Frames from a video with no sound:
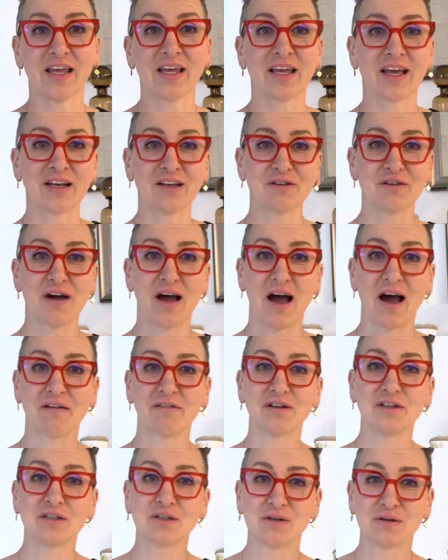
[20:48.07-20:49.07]
and you
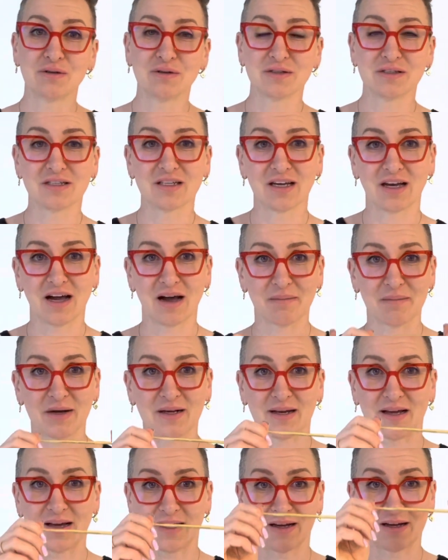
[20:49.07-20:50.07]
haven't used
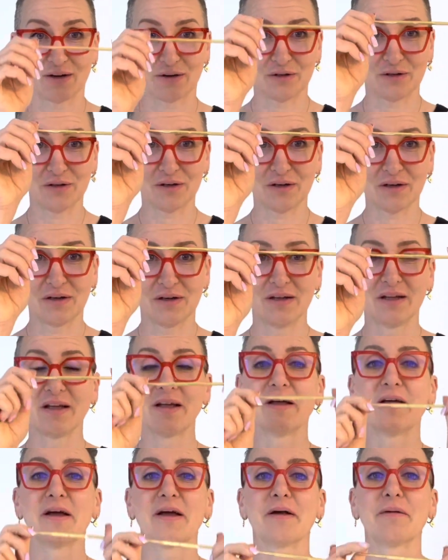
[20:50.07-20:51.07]
Hamanaka hook,
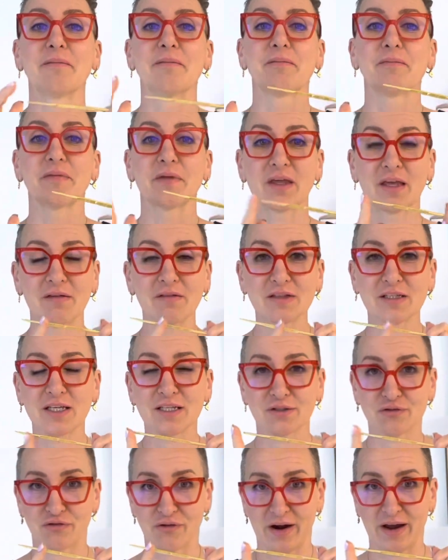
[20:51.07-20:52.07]
give it a
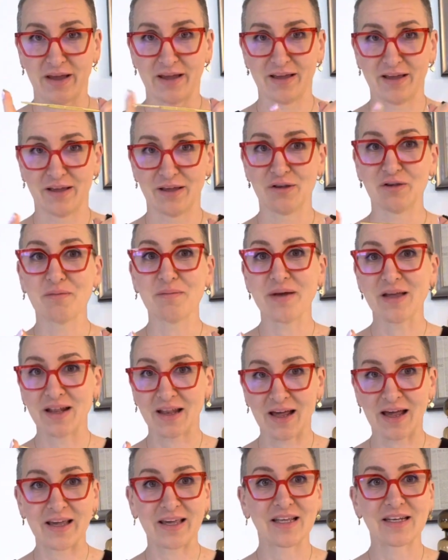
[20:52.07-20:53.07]
try. You may
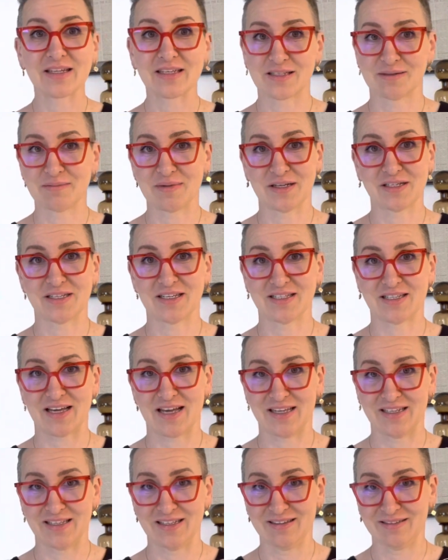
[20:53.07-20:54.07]
like it as much as
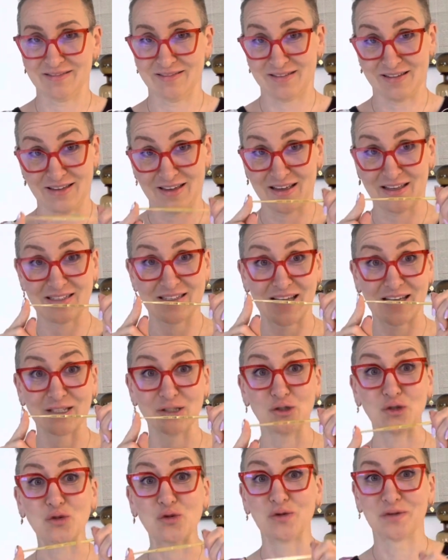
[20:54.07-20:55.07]
I
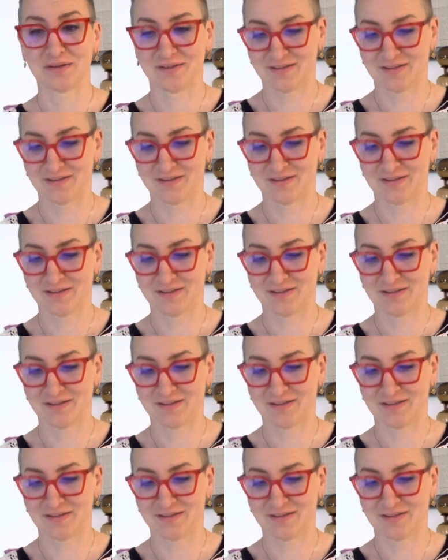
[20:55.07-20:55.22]
do.